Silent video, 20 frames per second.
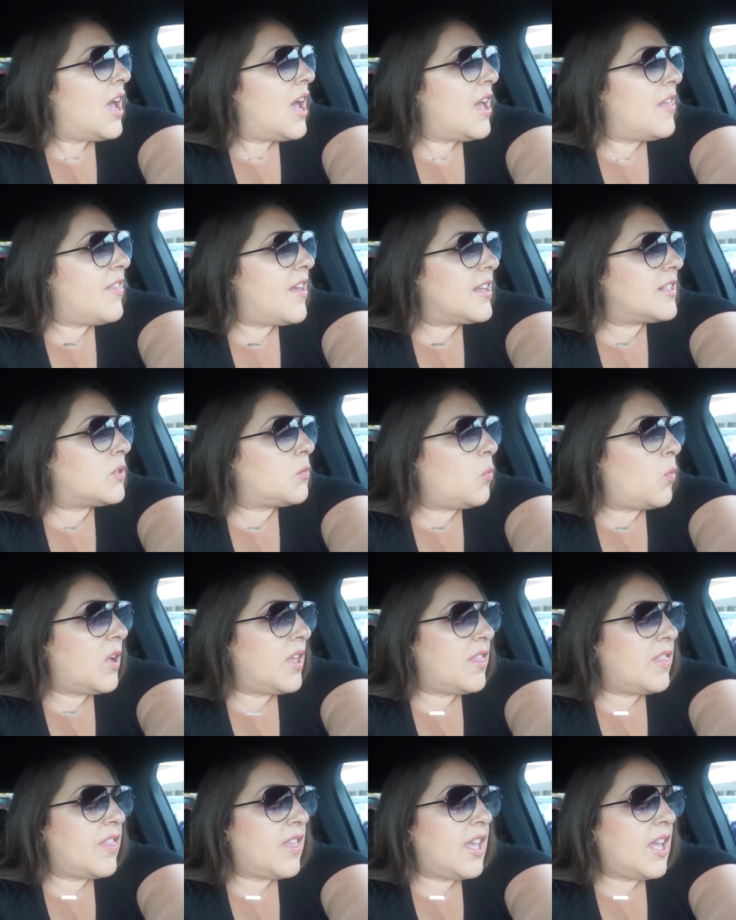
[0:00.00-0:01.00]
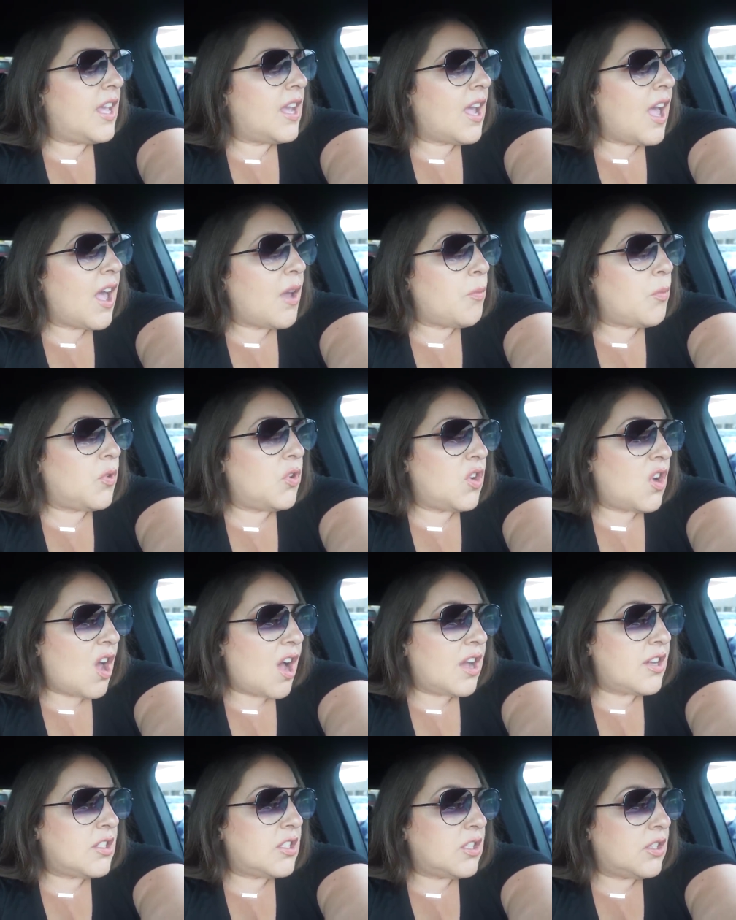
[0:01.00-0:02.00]
and that's one thing I will
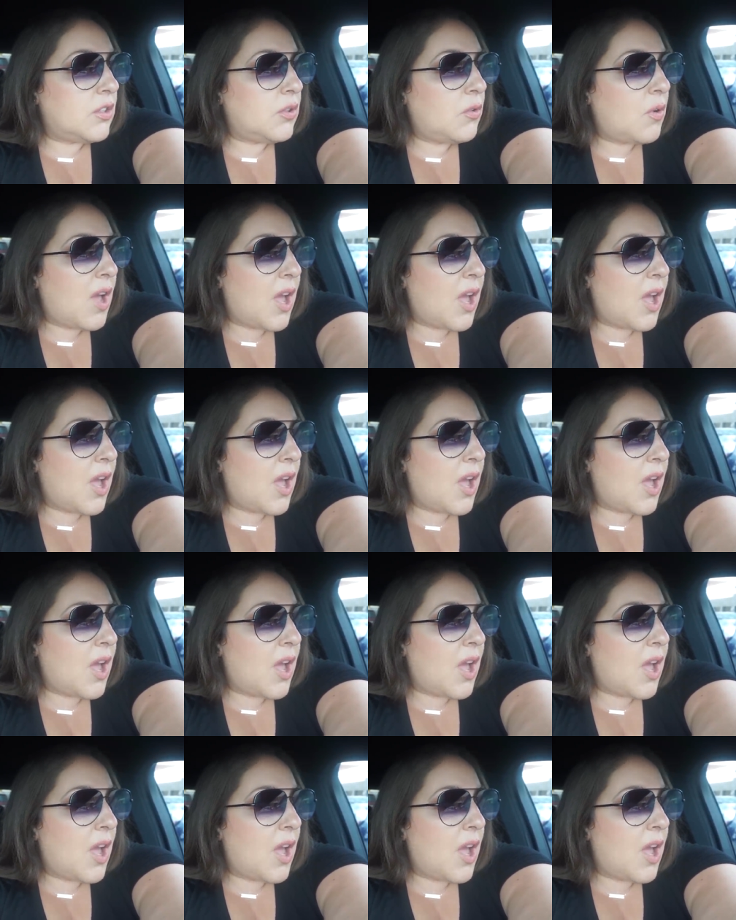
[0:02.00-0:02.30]
not do.